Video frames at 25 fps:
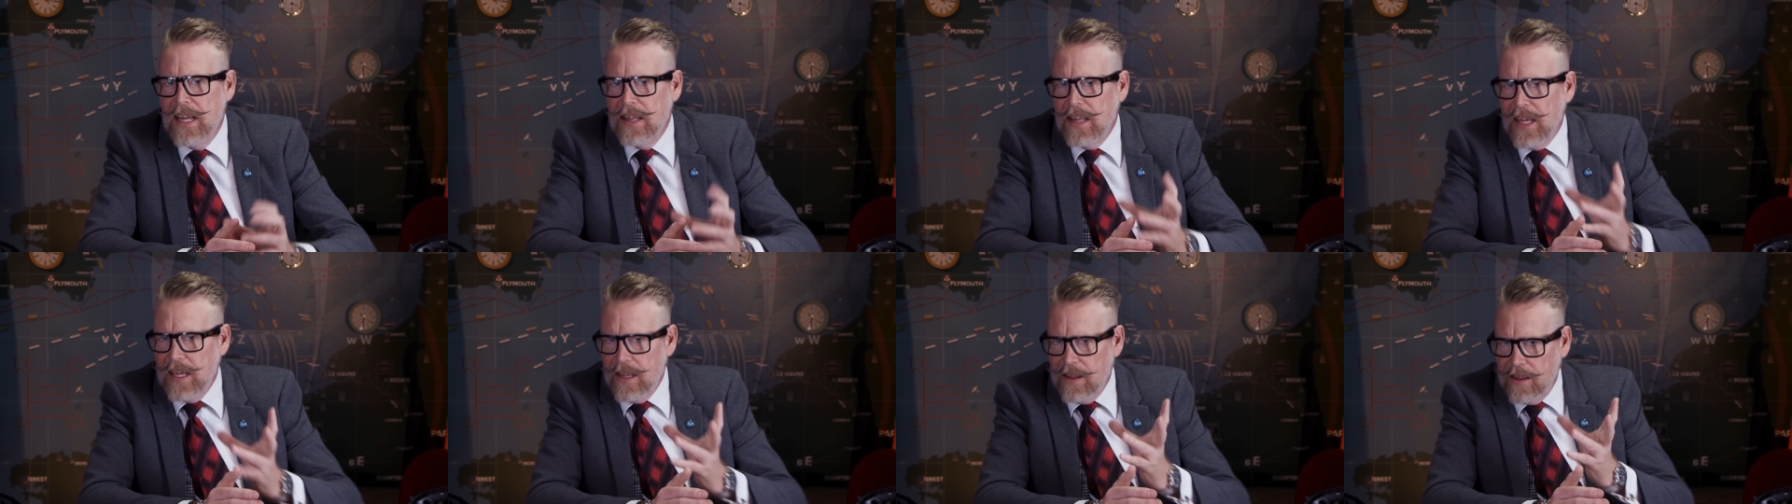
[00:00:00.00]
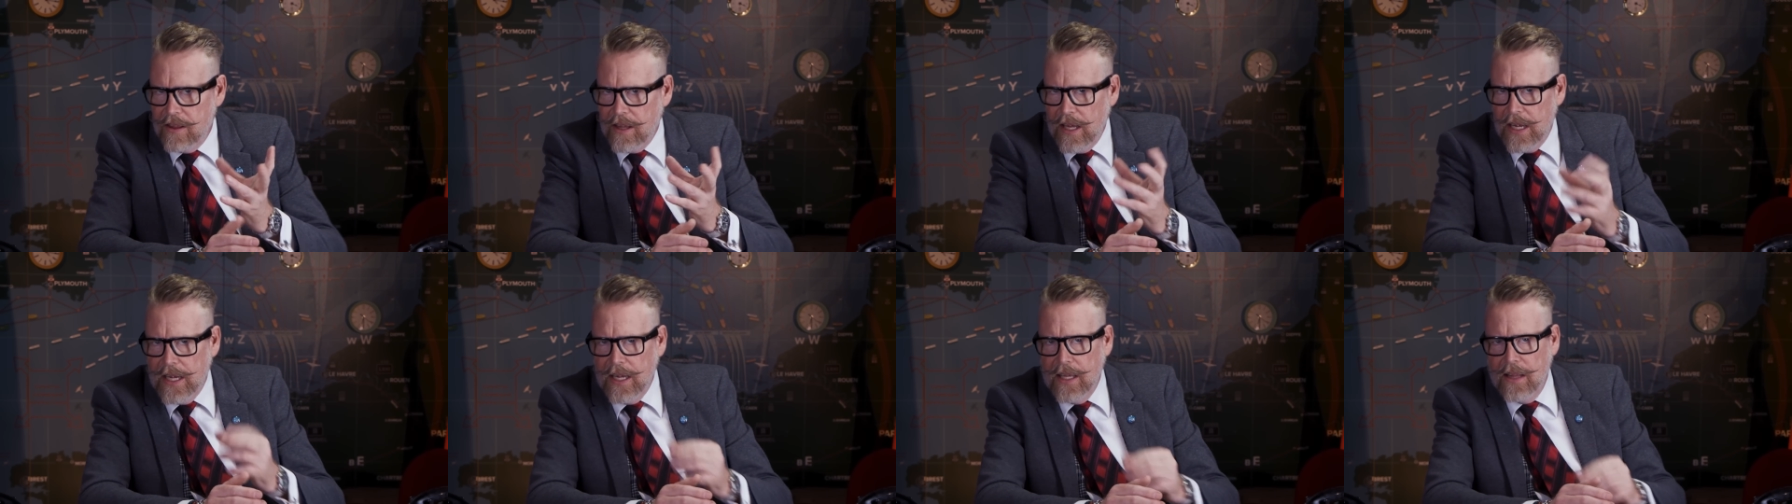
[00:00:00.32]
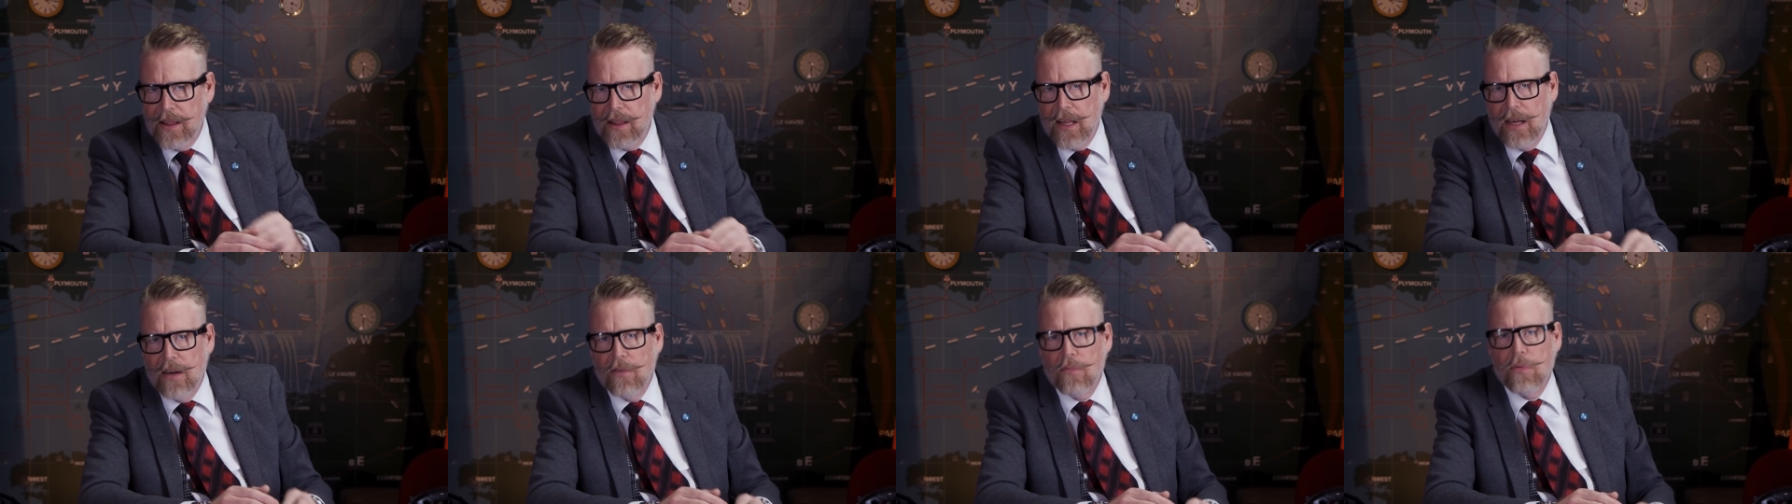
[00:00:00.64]
They
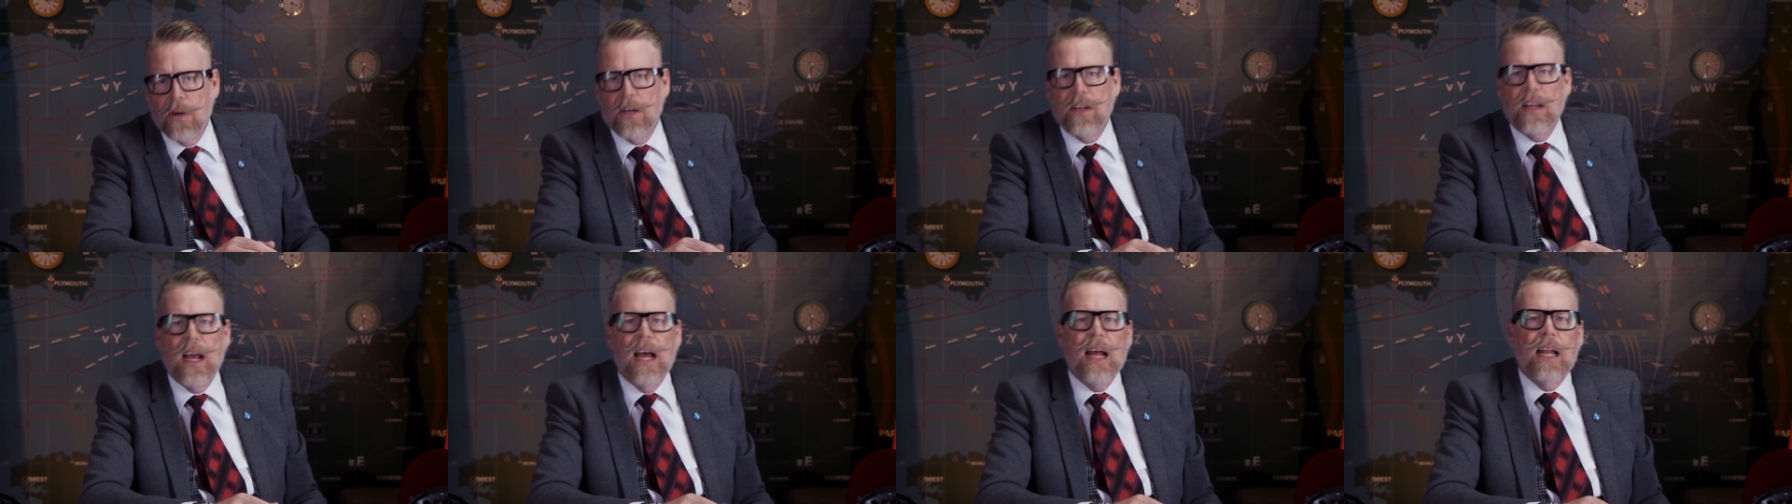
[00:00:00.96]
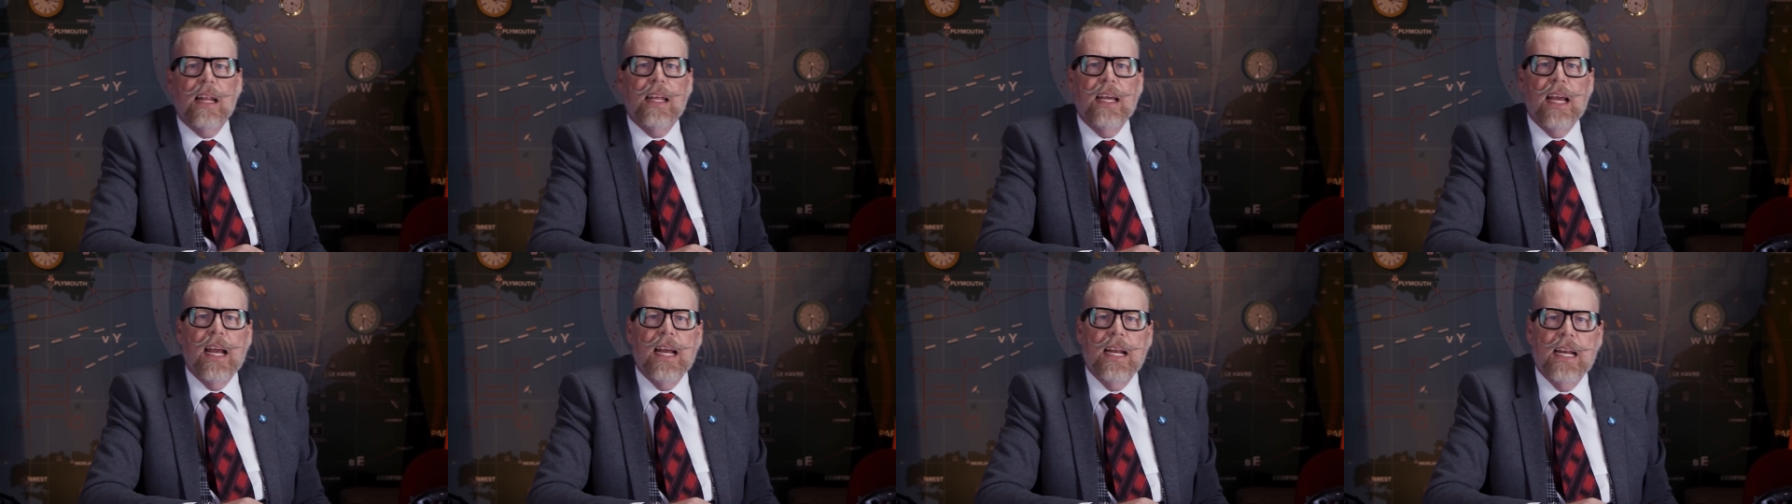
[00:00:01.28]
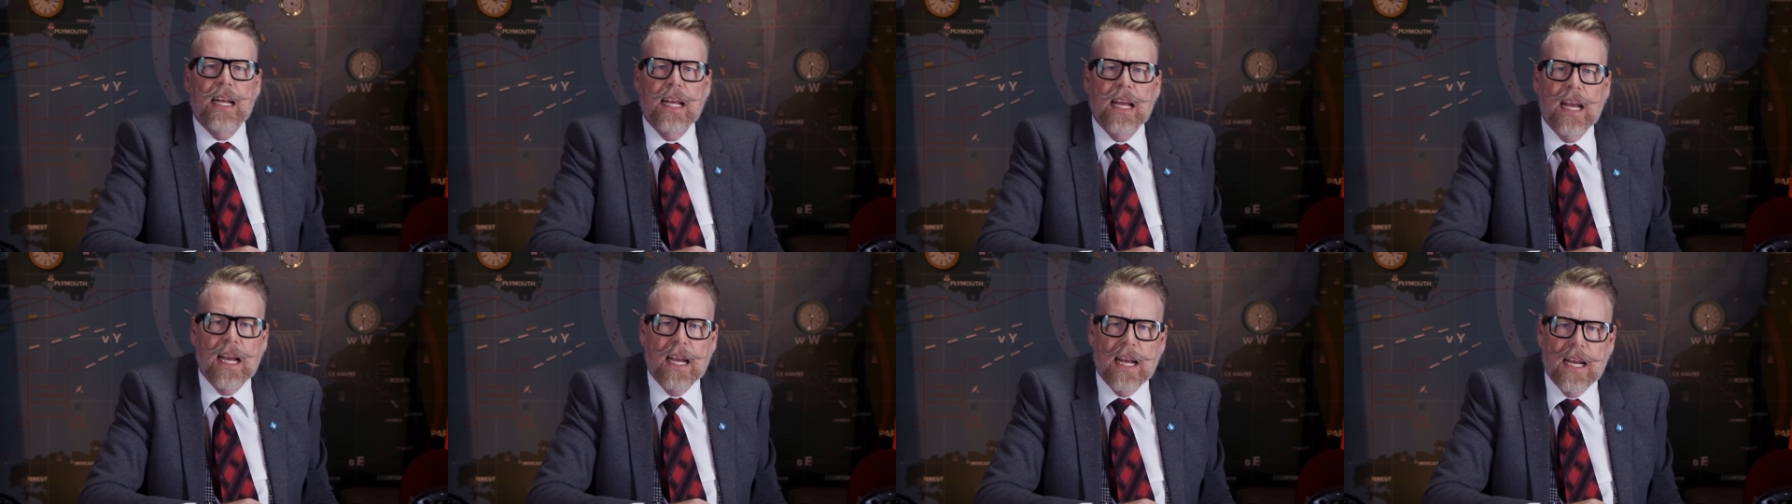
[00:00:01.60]
think that retaliating